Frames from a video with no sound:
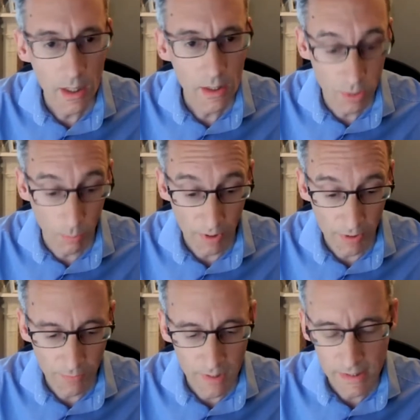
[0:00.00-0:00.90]
The topic
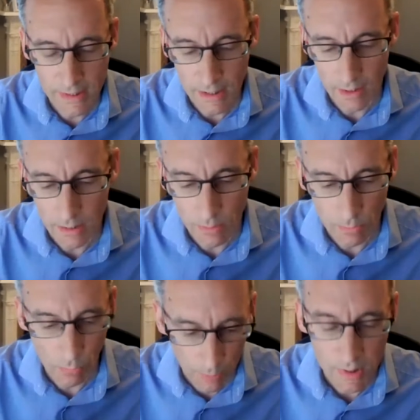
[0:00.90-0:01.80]
of his study
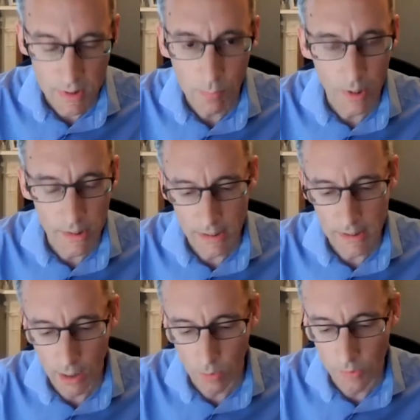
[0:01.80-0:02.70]
won't be a surprise, it's
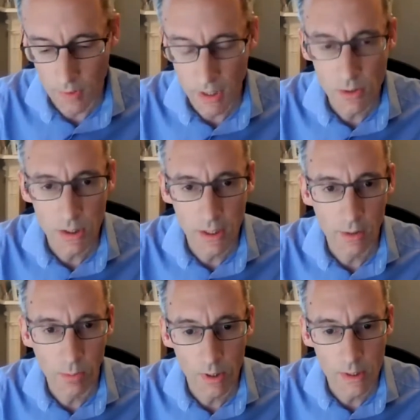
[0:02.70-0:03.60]
health and social
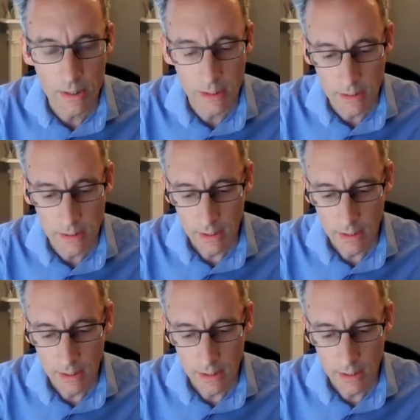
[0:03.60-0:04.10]
inequalities.